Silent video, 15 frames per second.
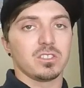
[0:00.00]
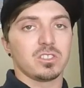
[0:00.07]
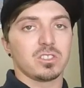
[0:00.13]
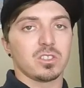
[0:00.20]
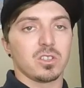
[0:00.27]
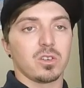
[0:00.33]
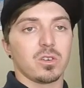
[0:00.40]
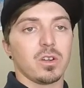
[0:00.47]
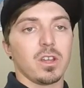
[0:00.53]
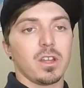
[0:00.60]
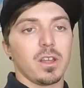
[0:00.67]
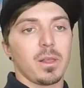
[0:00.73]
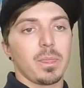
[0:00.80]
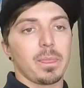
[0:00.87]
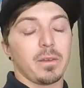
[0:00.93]
So
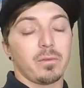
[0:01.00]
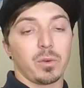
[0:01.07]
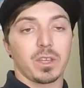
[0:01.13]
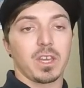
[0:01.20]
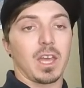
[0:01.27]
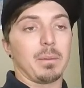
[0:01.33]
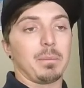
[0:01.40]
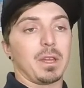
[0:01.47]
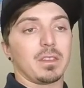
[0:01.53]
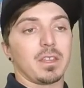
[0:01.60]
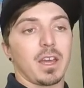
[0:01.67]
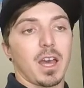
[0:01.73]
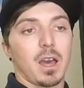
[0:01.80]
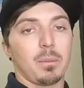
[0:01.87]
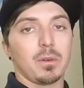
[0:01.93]
if we can't make
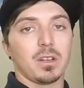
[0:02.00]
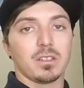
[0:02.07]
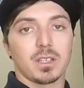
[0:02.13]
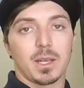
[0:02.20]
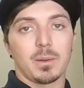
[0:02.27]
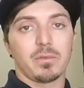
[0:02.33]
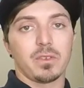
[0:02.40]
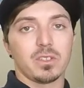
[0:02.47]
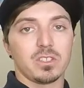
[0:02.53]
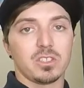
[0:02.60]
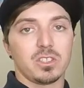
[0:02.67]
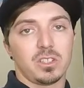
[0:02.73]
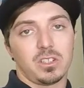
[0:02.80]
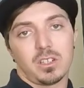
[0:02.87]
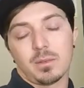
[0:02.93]
that happen in time for this
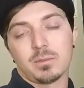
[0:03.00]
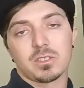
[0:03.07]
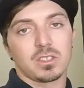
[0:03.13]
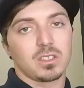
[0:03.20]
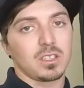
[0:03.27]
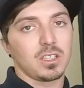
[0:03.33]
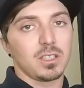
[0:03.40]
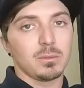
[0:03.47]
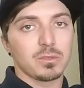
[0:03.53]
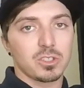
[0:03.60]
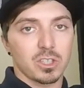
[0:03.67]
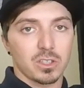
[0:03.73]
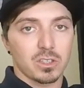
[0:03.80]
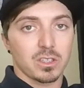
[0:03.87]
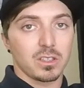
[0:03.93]
year, I'm just going to keep
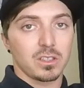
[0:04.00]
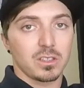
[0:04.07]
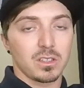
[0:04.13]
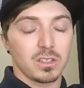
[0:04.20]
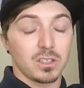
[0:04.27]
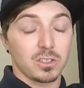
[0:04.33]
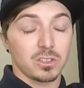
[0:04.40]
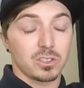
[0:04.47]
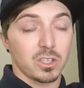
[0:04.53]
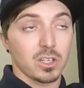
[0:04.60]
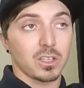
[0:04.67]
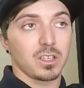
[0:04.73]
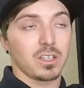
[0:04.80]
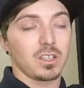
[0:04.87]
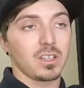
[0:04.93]

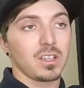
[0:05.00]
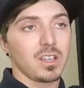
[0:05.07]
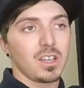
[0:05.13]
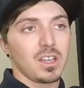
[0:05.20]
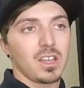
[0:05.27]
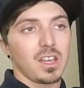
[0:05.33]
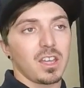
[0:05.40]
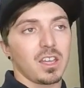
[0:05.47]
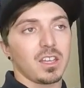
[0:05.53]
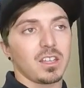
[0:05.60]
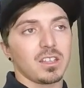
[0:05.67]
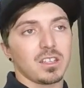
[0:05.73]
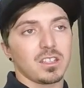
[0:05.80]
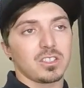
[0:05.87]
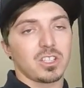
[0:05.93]
trucking
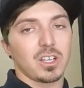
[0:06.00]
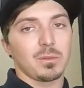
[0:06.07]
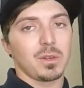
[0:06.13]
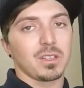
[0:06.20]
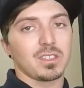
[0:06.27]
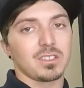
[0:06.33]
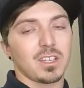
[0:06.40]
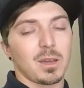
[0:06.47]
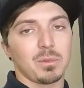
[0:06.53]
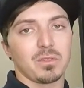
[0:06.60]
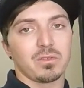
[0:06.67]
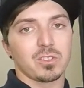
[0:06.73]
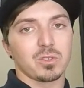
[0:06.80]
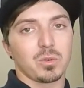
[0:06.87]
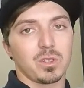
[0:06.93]
and try to make this happen
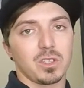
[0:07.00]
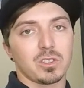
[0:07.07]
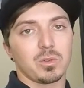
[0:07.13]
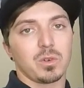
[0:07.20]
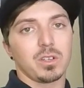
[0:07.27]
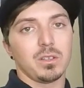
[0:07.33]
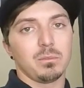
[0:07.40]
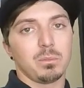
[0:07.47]
for 2020.